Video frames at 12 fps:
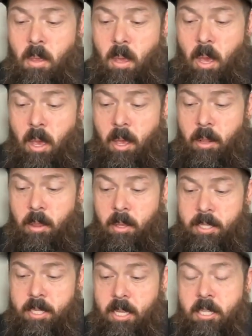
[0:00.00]
And
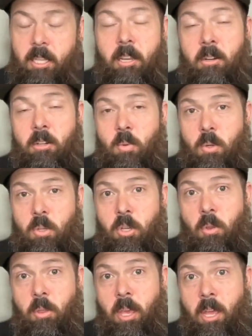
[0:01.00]
the 6 leaders were
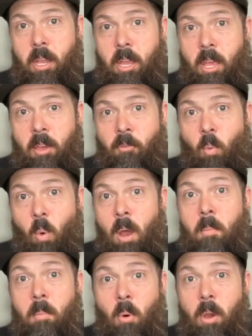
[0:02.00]
so that if
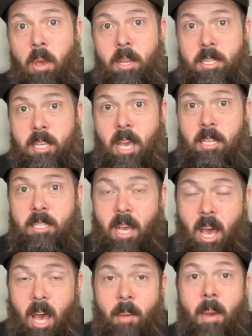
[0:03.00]
one boy decides
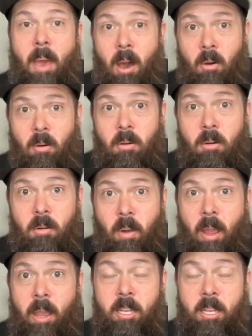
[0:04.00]
I'm out, right?